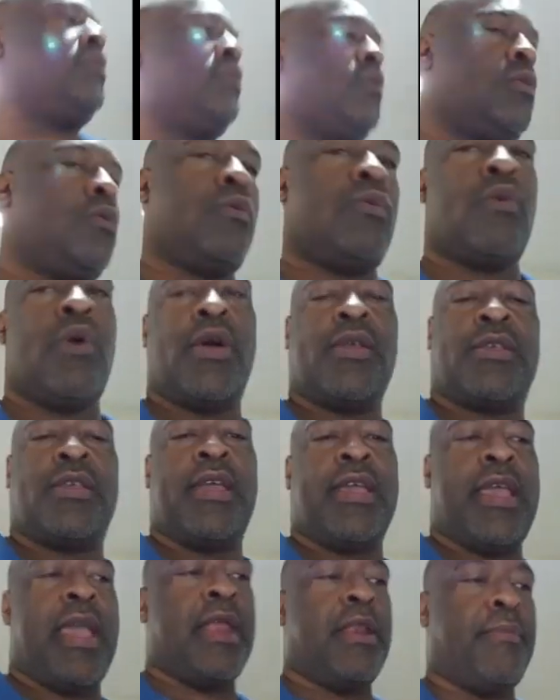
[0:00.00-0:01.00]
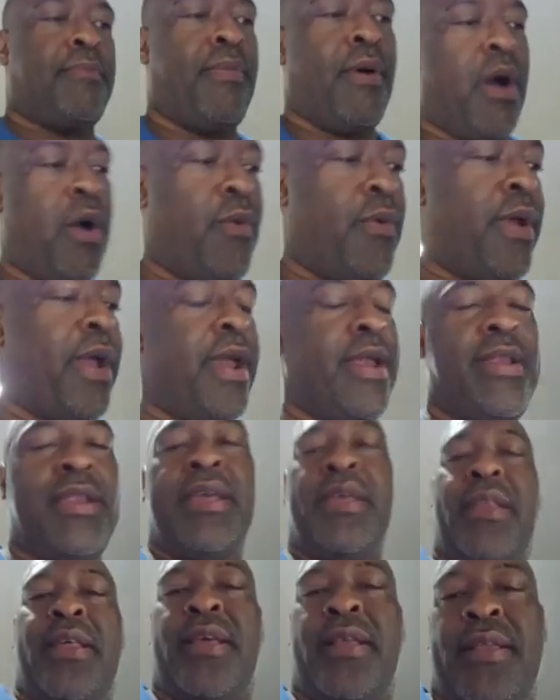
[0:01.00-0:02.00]
Once I get the pot where I
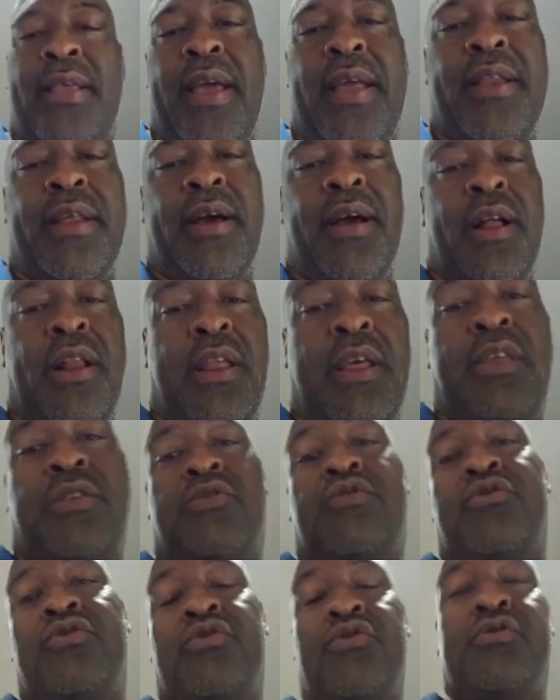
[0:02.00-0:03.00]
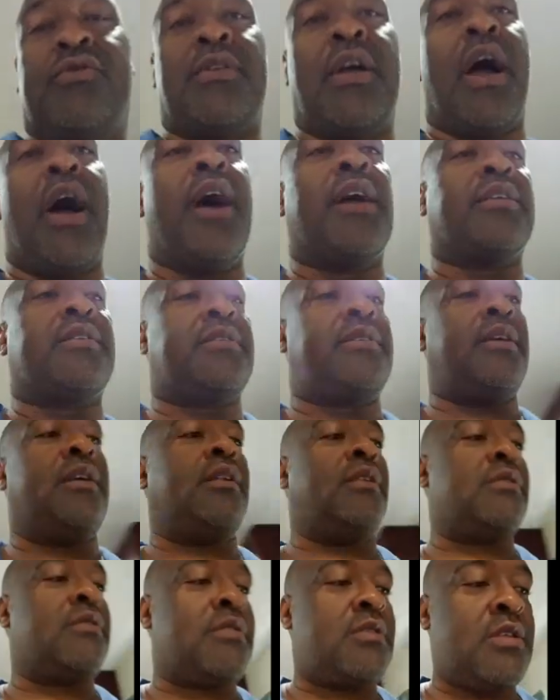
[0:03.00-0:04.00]
need it, then I'll introduce the
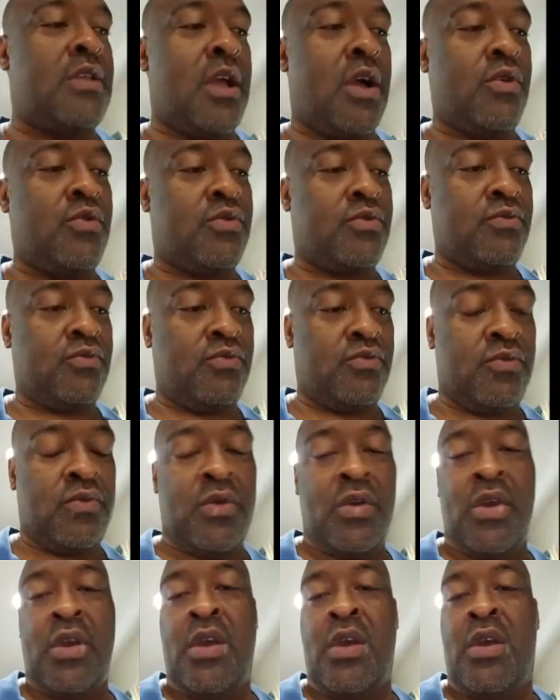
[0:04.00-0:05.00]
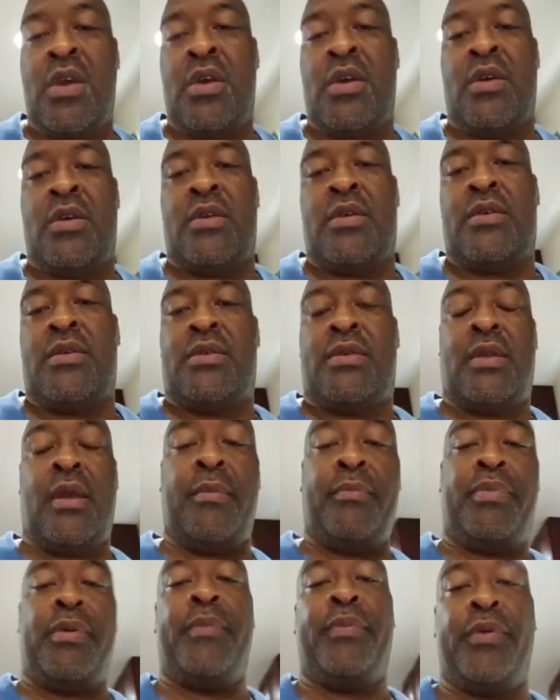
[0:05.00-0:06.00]
oxtails. Now,
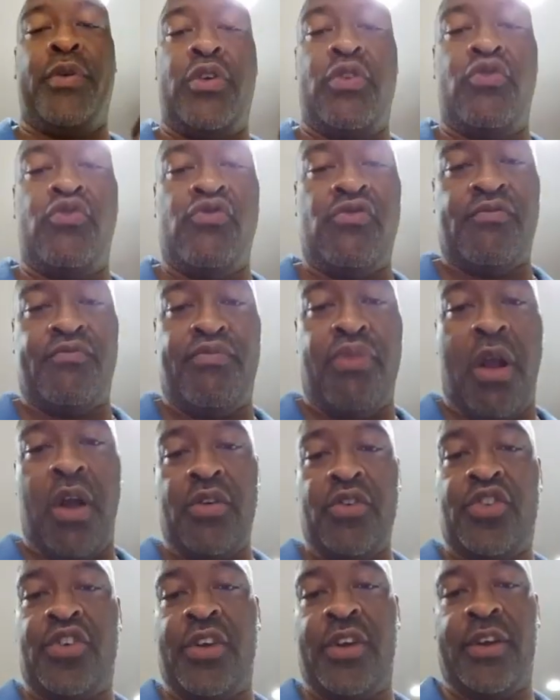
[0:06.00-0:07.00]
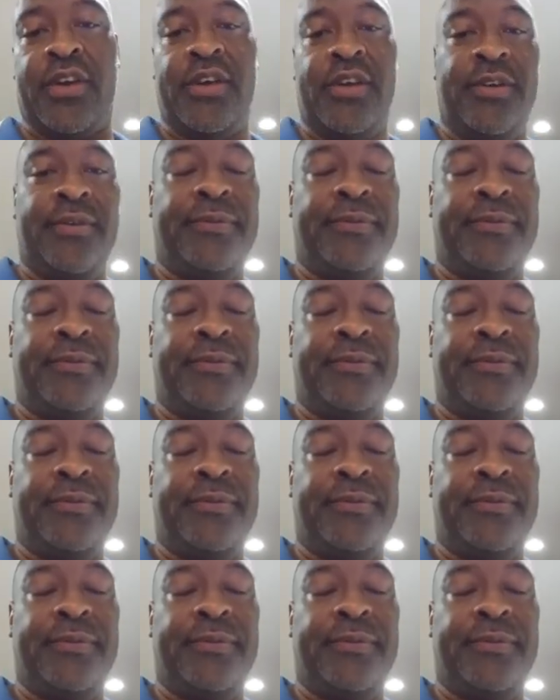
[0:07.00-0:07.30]
some people use brown sugar